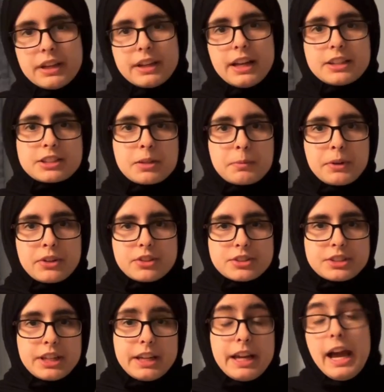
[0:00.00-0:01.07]
as compared to,
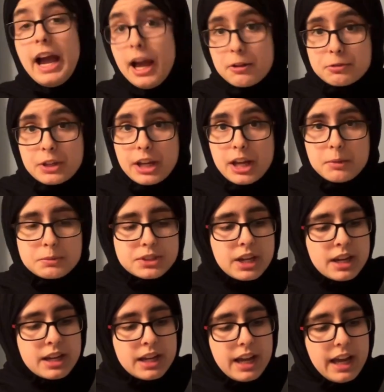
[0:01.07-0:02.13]
say, half caps.
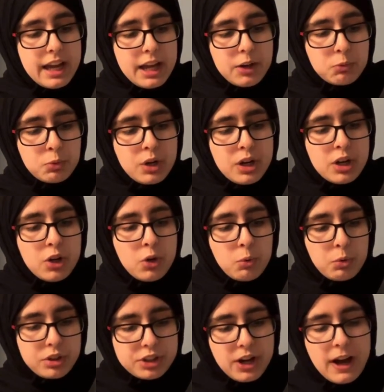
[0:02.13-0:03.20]
And
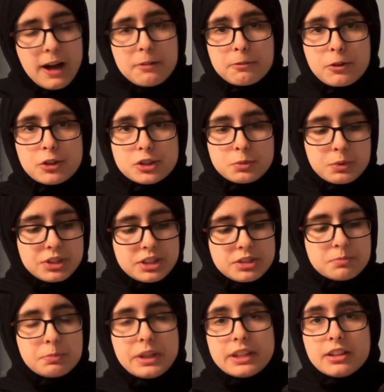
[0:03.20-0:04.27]
with Converse, with these
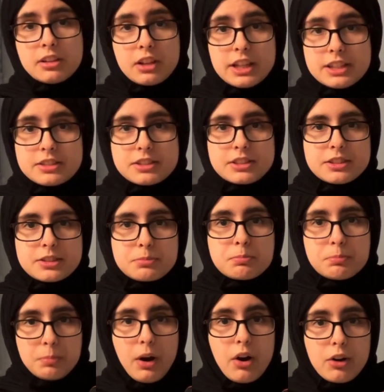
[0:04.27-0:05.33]
big laces
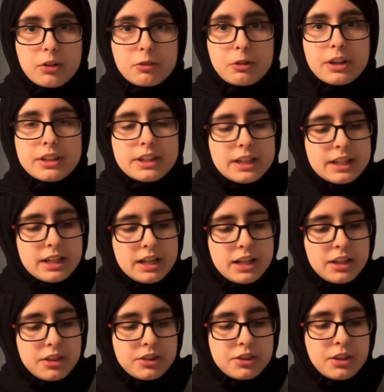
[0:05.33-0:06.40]
part of it,
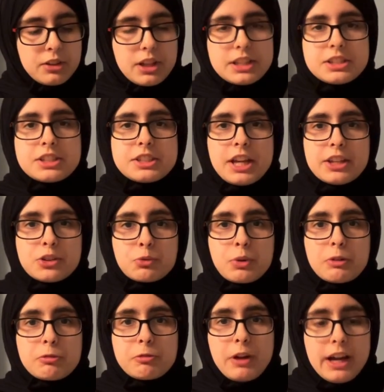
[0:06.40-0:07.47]
the laces tend to
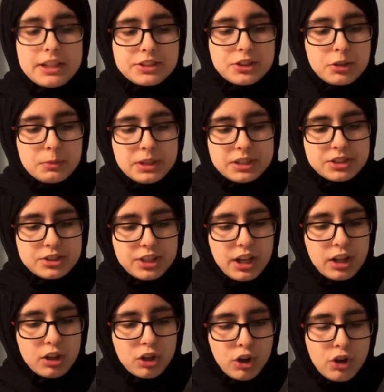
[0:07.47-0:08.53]
rip faster because there's a
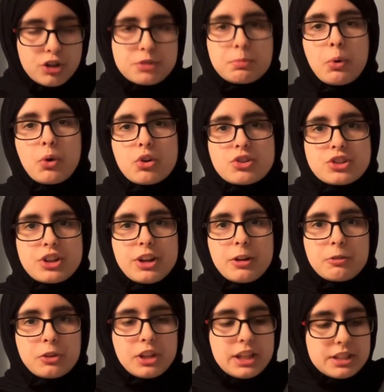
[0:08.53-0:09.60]
large portion of
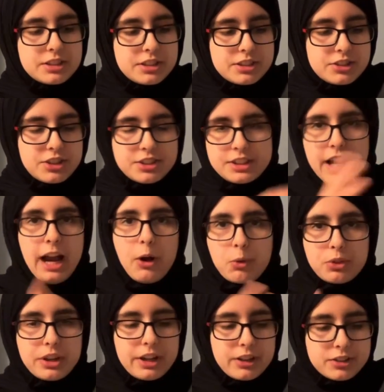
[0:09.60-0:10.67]
laces just out there,